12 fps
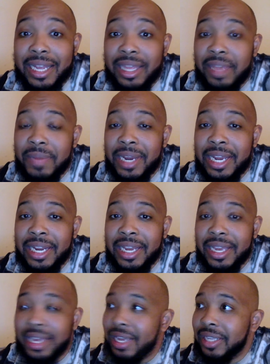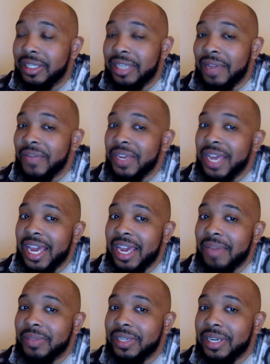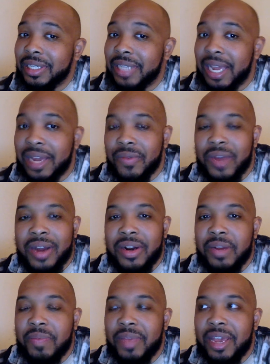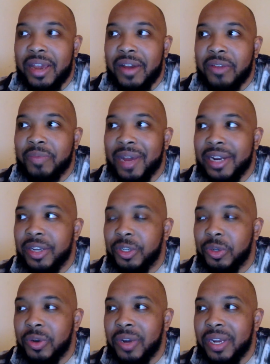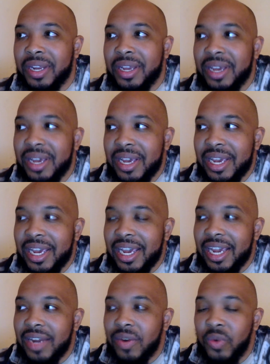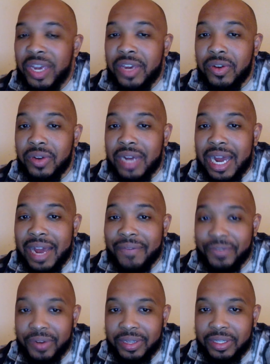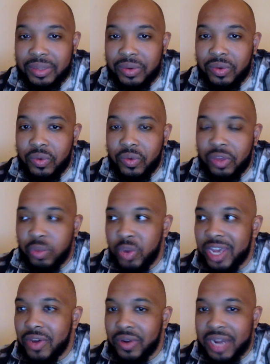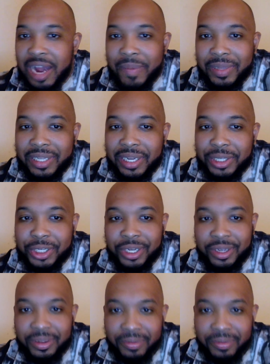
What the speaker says: eliminated in 7 games in the second round of the playoffs by Detroit in a weaker conference with weaker competition.